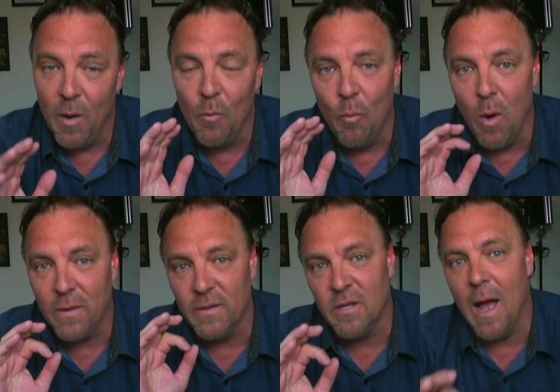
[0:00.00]
but
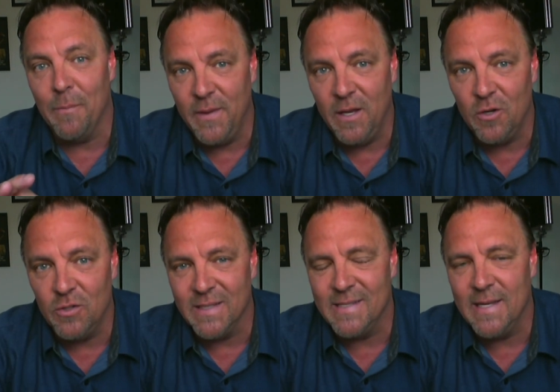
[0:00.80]
one of the top
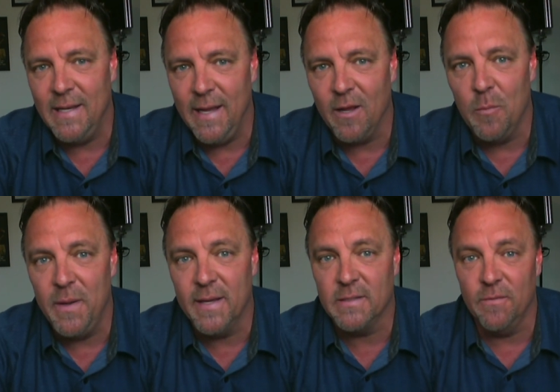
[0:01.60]
theaters in San Diego
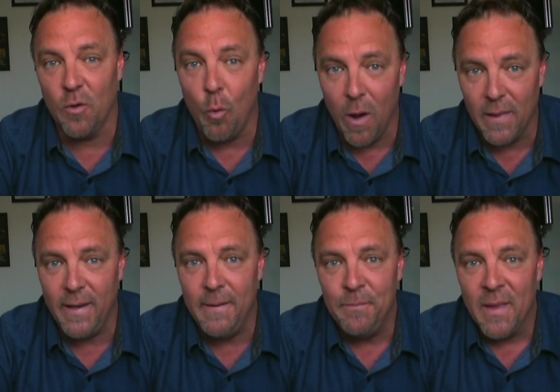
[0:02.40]
because of the
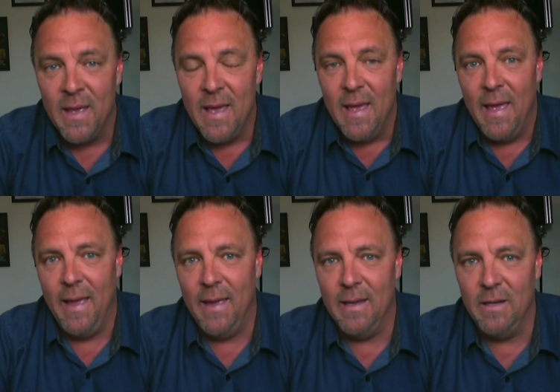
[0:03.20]
quality.
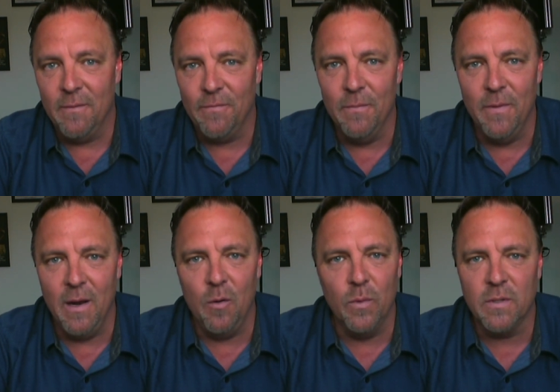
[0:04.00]
And from
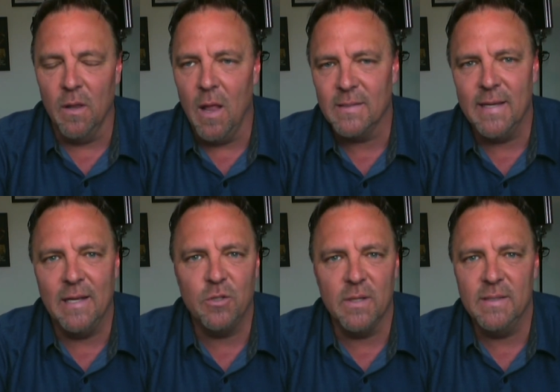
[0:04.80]
there, I went to Los
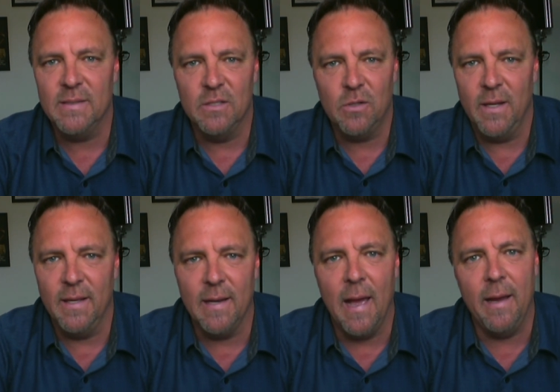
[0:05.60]
Angeles and
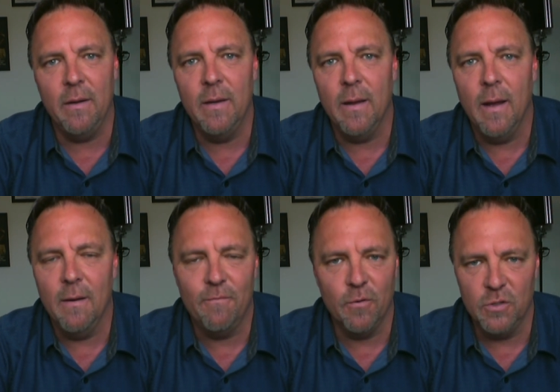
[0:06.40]
started getting hired
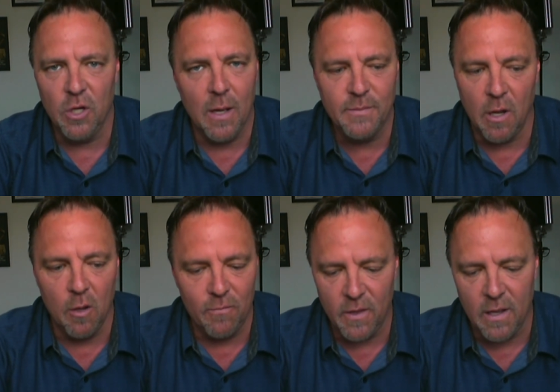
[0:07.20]
for jobs
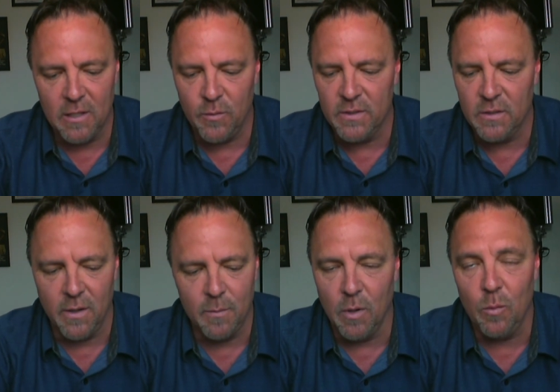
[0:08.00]
all over the country, starring in